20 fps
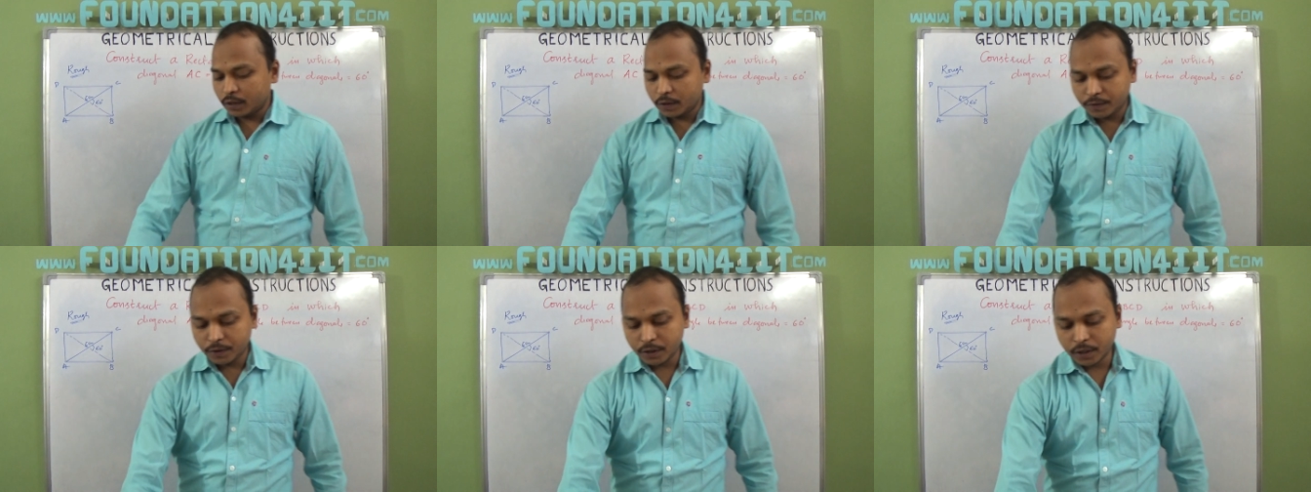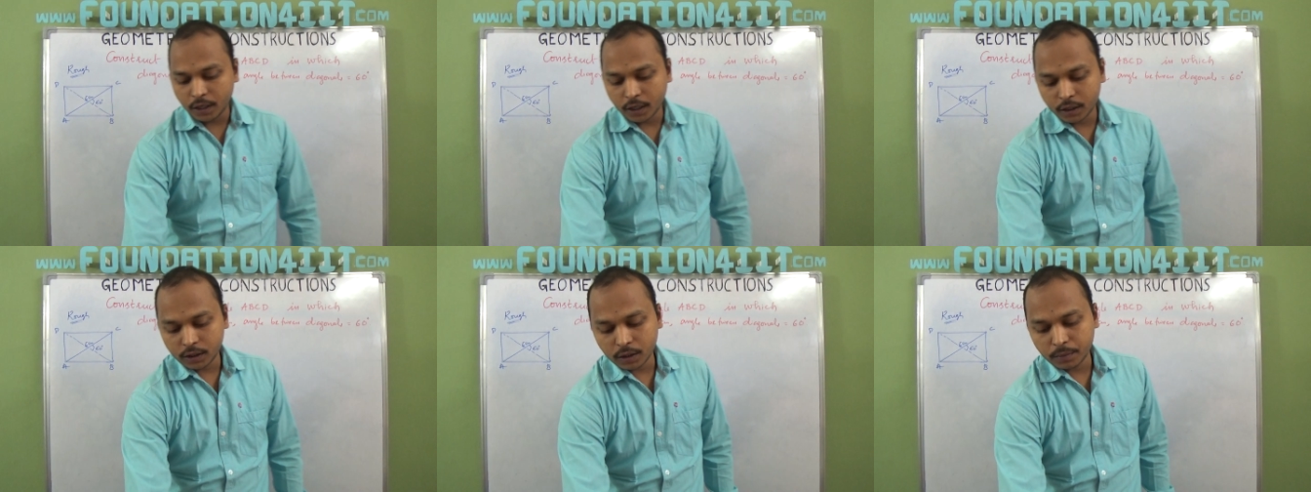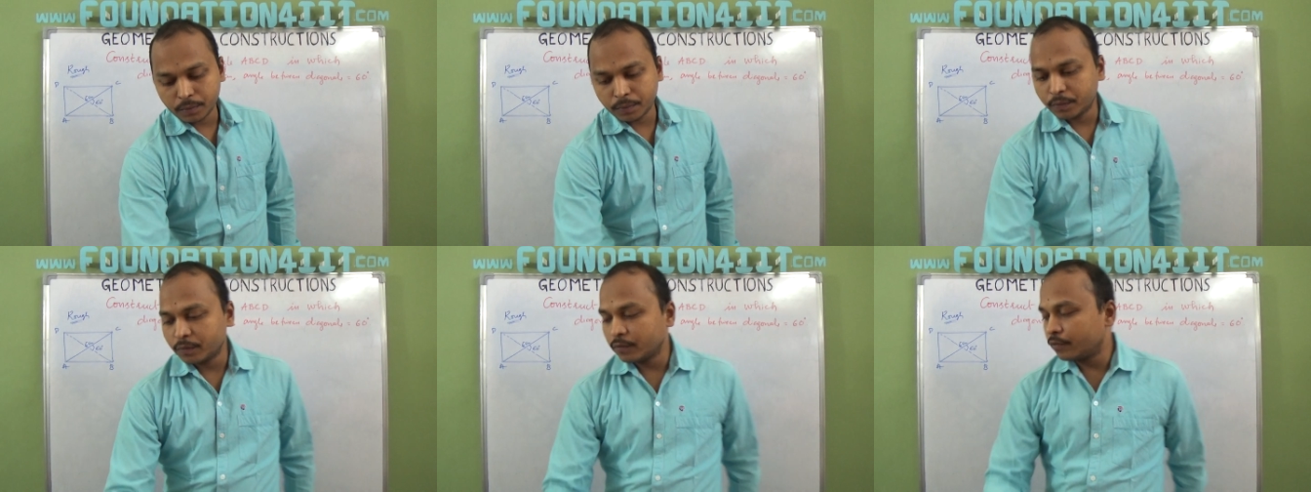if you take the
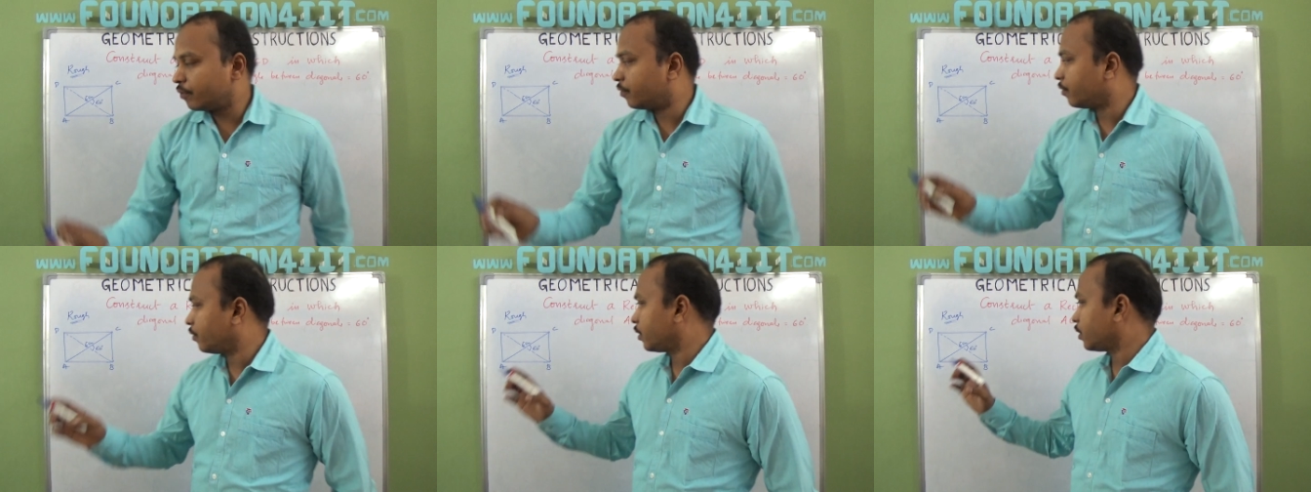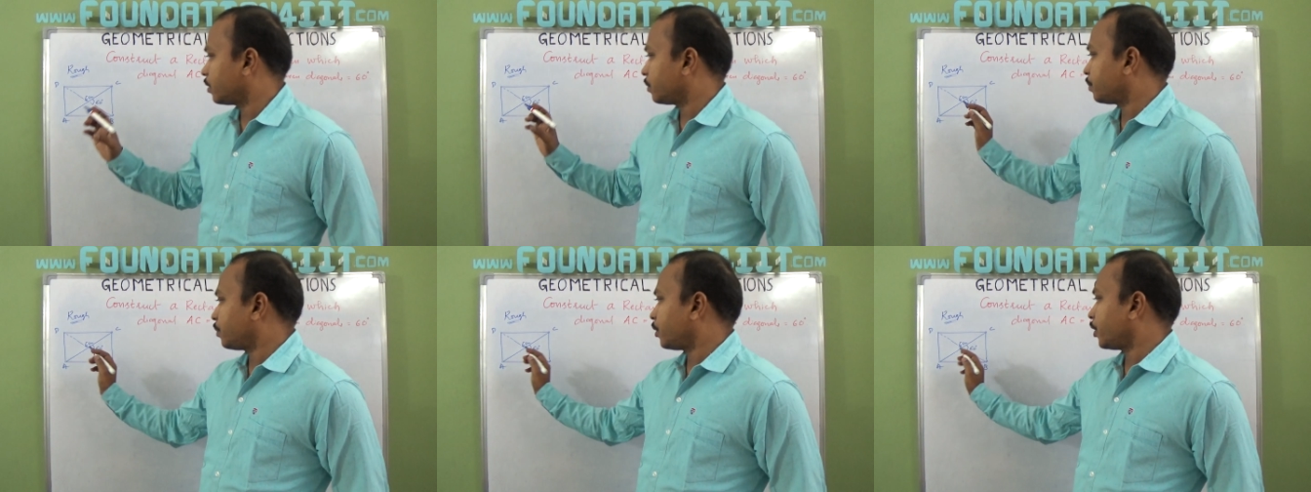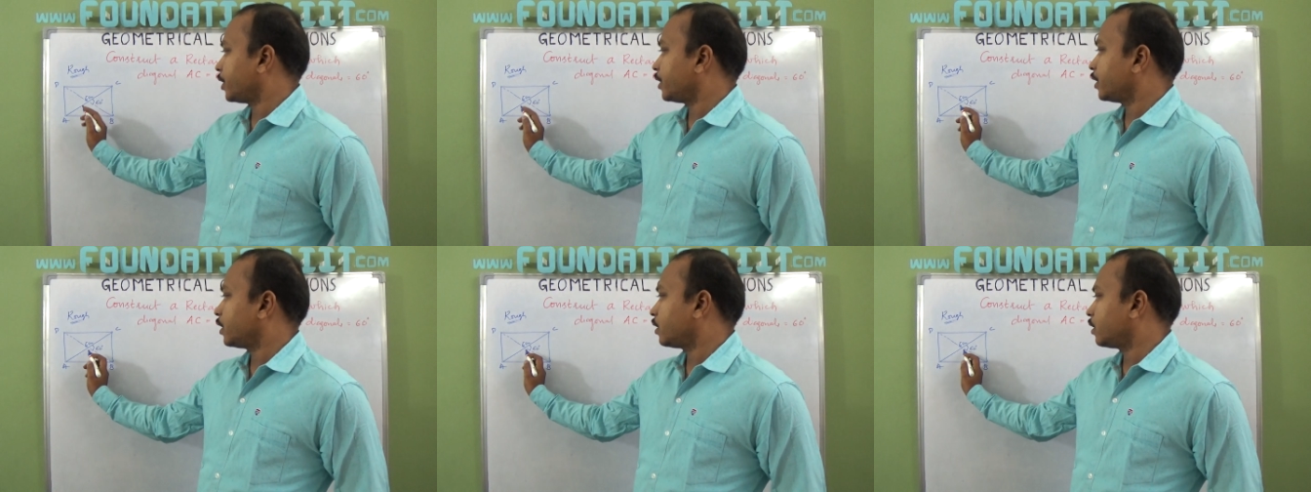
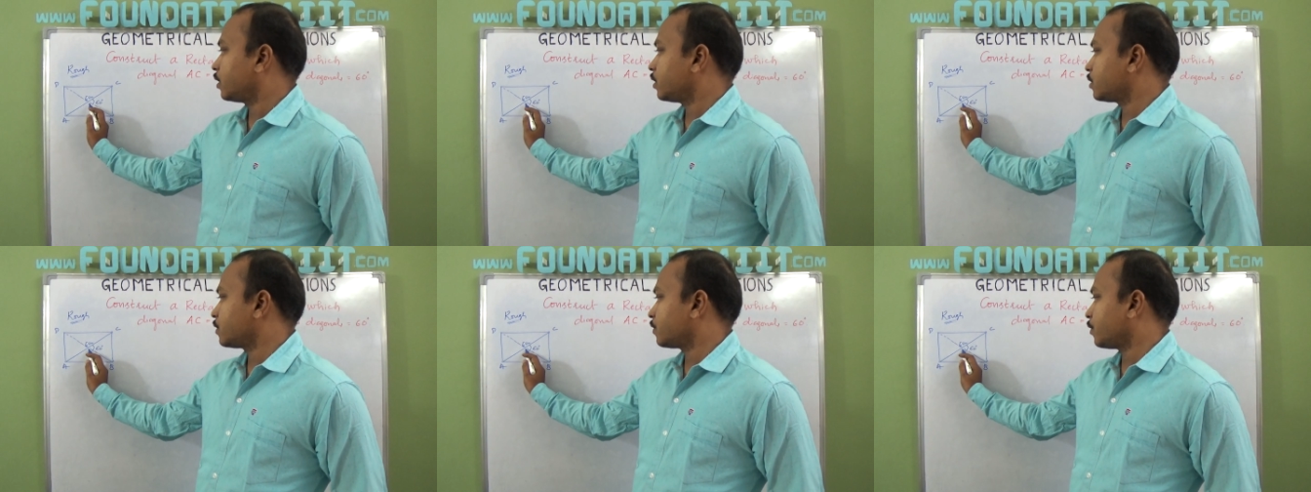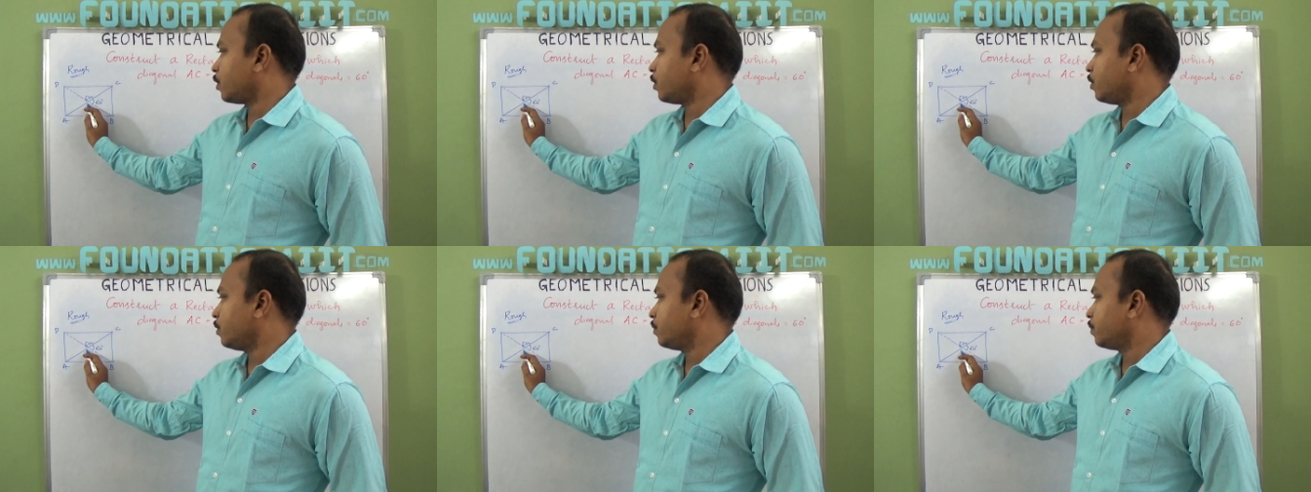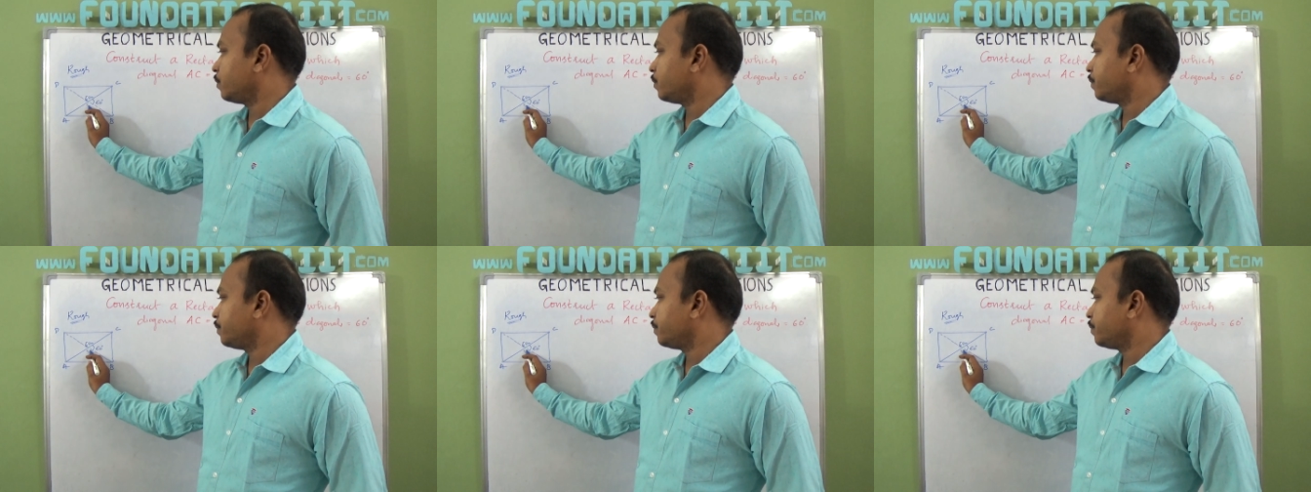point is O,